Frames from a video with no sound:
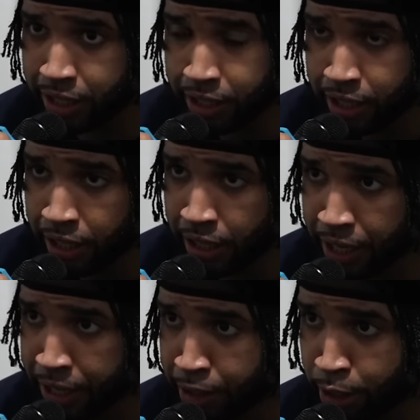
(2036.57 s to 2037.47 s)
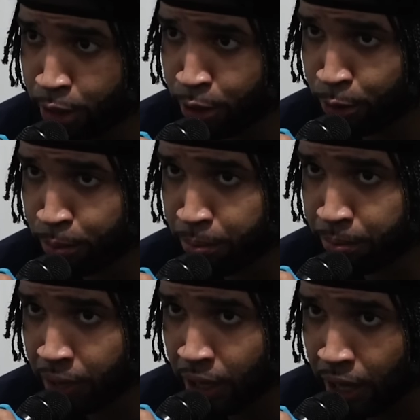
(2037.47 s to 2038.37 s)
and
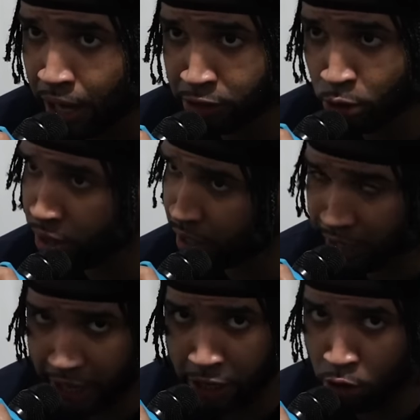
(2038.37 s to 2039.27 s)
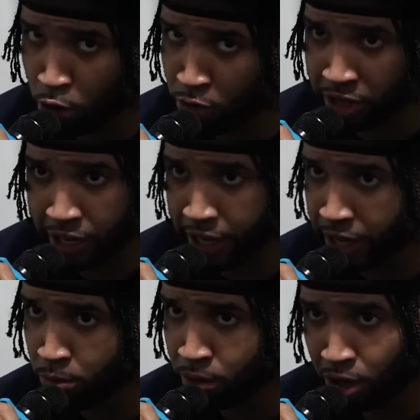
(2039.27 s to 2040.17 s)
I'm doing it again, all over
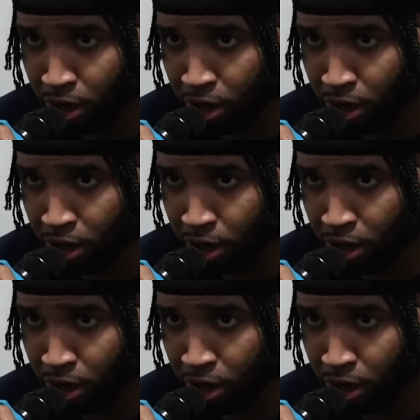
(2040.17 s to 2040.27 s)
again. We